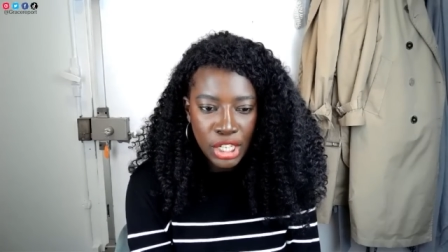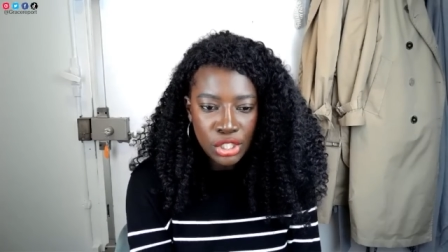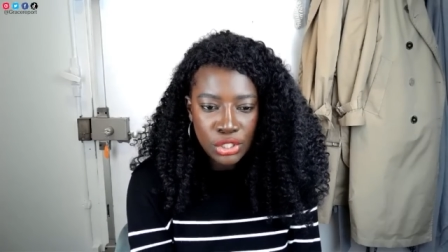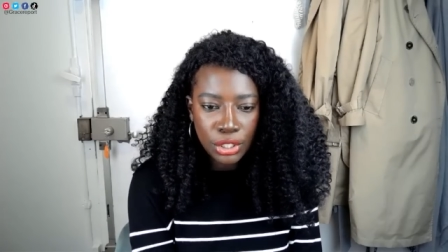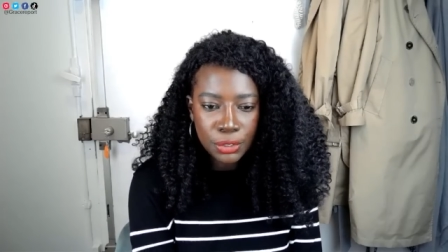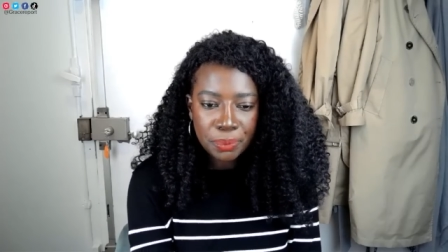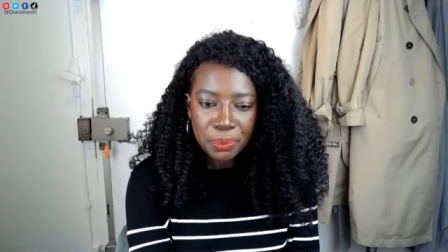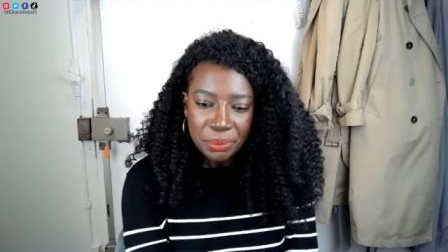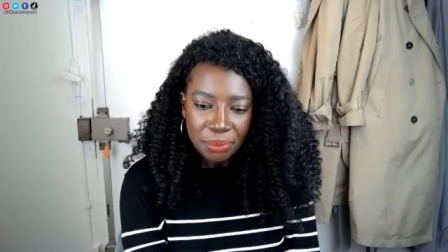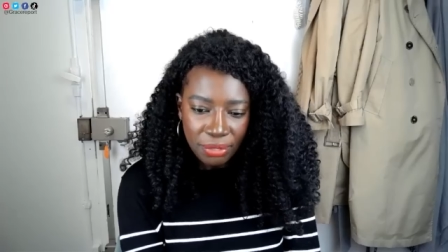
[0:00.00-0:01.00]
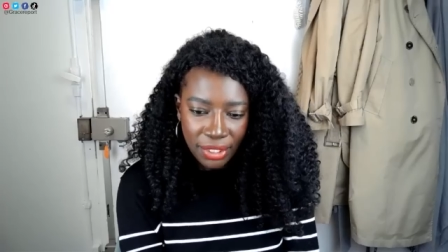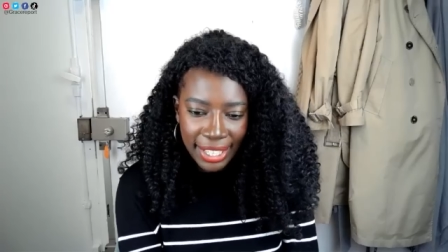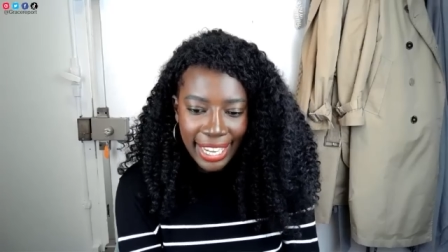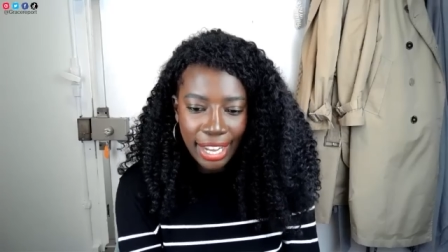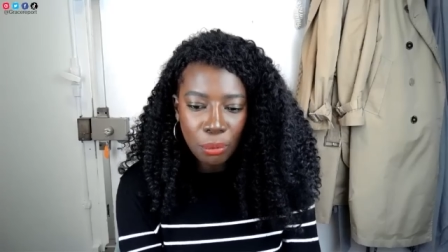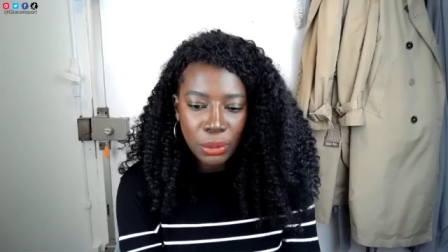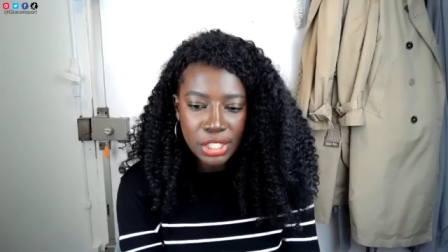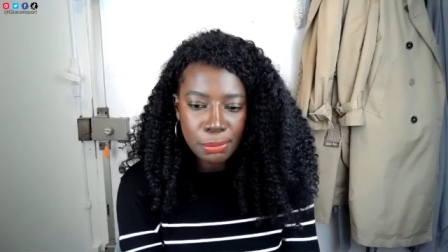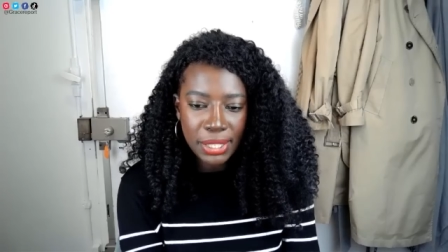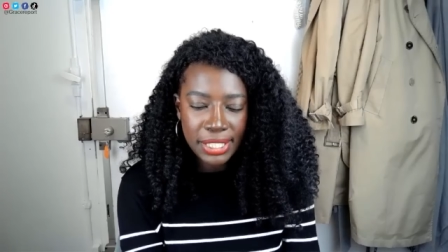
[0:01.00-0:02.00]
So, again, what
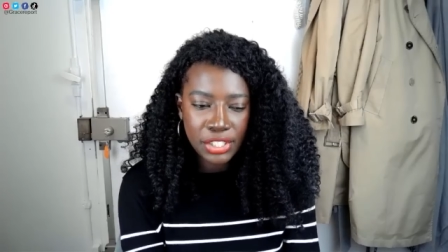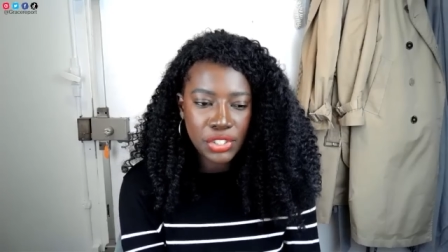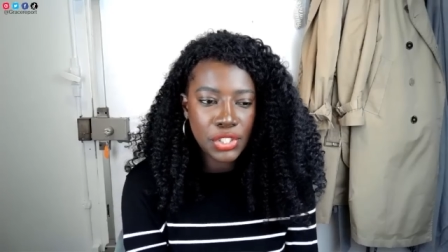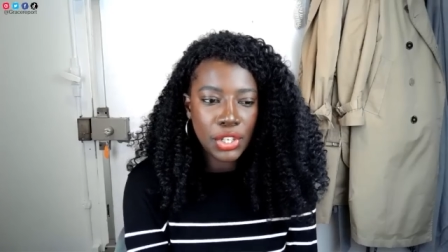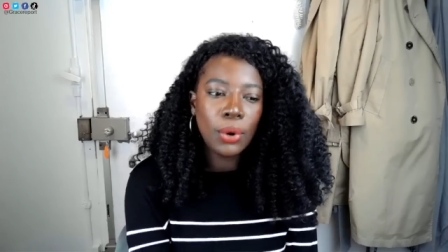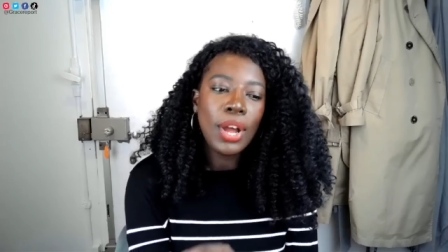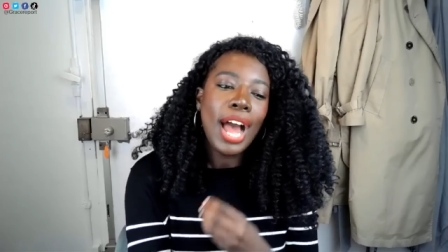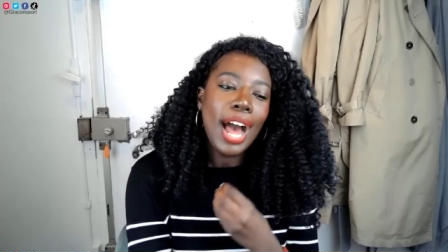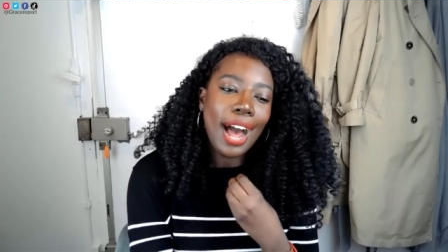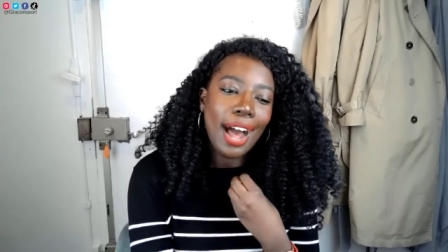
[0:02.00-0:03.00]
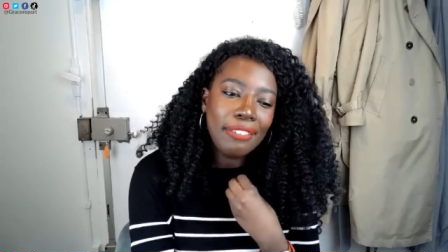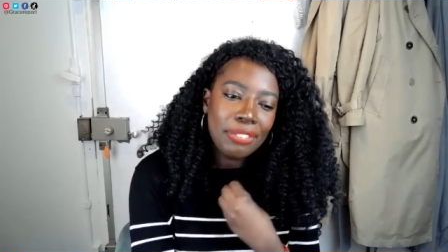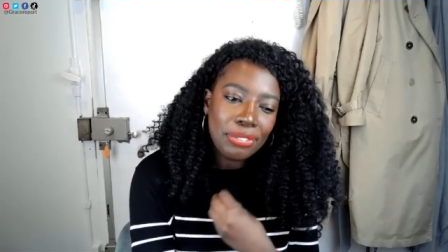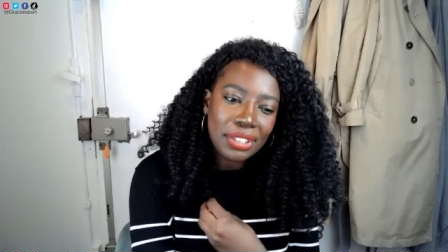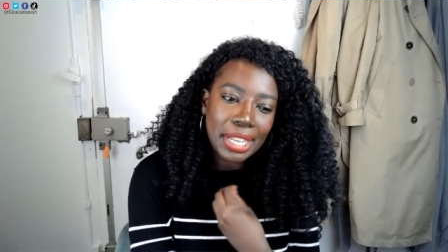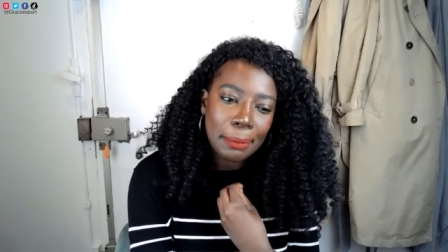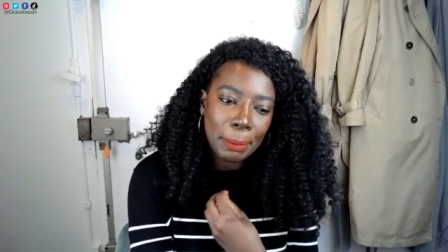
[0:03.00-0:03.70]
does Bartise do? I feel like people